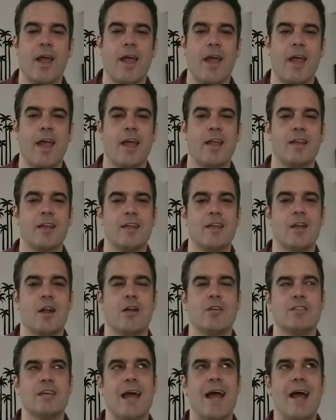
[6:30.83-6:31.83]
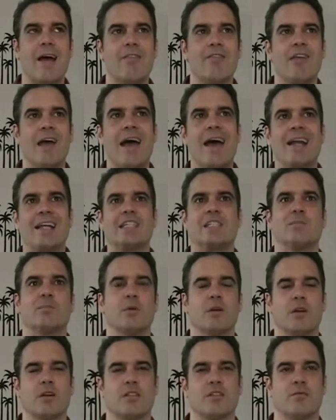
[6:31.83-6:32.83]
And, to have that
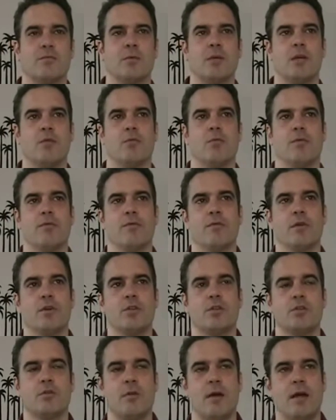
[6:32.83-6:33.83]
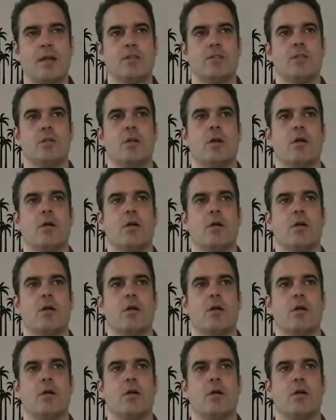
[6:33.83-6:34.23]
experience of being referred to as,